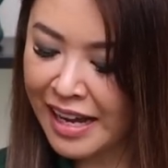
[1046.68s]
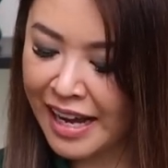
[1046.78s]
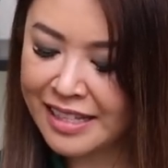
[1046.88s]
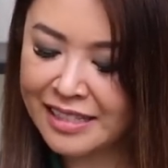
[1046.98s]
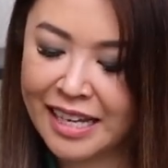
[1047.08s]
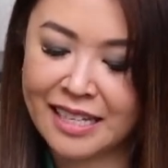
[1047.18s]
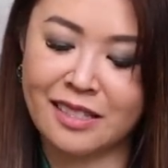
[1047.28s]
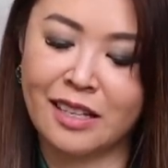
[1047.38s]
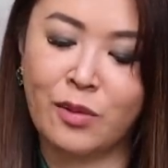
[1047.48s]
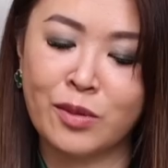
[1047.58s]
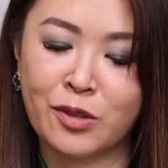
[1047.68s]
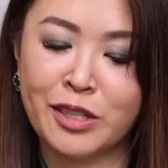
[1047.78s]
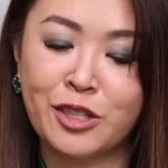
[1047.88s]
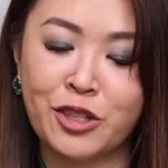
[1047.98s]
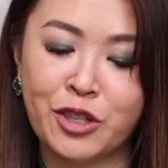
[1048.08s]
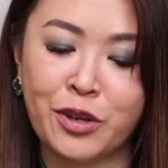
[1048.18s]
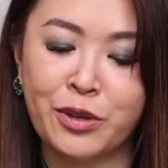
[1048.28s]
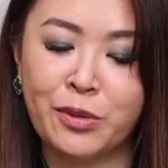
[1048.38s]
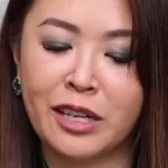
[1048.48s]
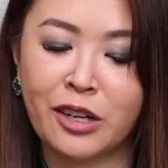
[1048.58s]
And yes, I was going to show
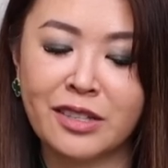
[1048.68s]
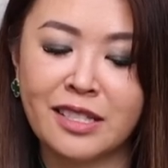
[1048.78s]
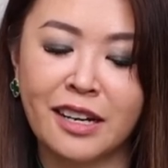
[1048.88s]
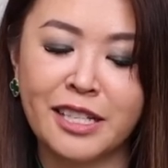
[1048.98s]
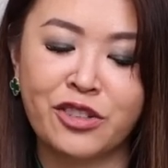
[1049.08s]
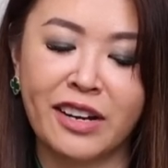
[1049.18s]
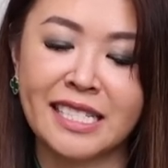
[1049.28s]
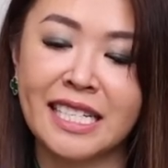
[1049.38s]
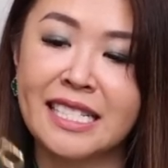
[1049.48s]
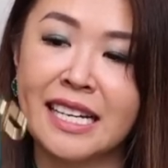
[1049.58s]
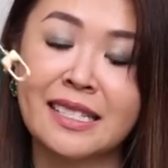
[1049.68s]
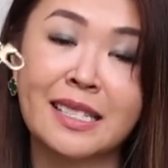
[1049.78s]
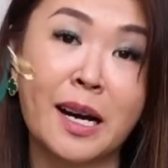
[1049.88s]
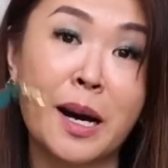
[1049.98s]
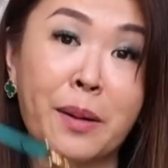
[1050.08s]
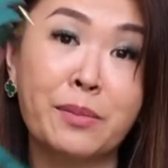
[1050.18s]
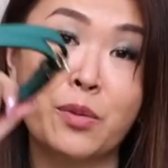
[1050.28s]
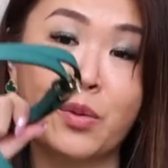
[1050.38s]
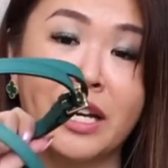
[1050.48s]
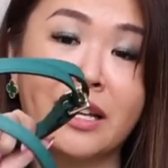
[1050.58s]
you and I got sidetracked. It does come
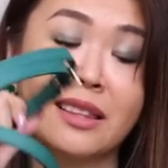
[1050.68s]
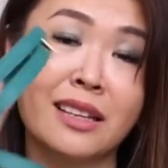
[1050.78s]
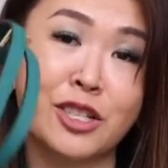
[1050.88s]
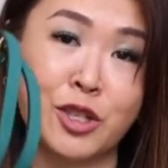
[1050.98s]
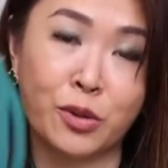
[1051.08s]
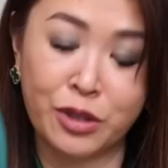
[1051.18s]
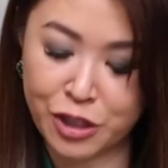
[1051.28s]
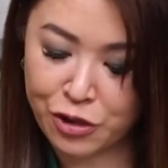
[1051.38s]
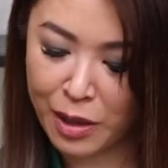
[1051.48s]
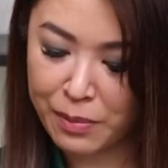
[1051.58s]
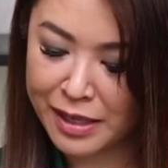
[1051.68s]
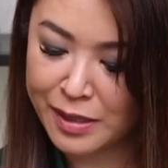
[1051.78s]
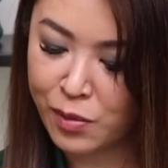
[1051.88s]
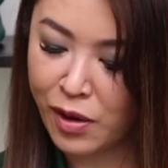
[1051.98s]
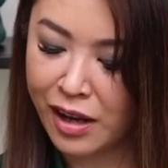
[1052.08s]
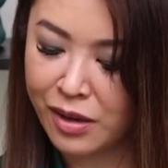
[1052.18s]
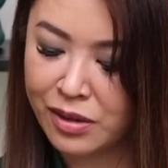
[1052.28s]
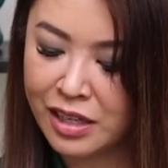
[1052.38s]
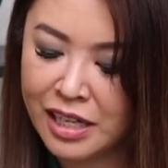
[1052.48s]
with a shoulder strap as well.